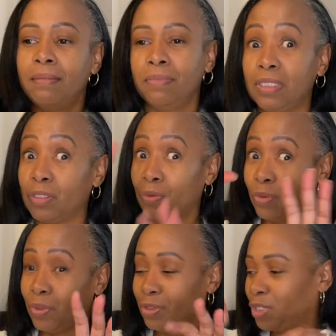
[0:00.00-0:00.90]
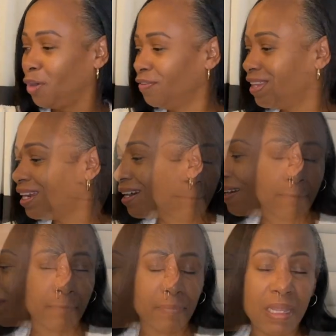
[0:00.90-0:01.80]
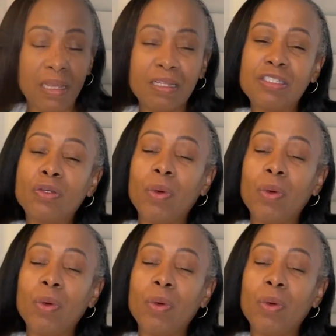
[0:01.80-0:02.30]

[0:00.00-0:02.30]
Just gonna throw those over there. So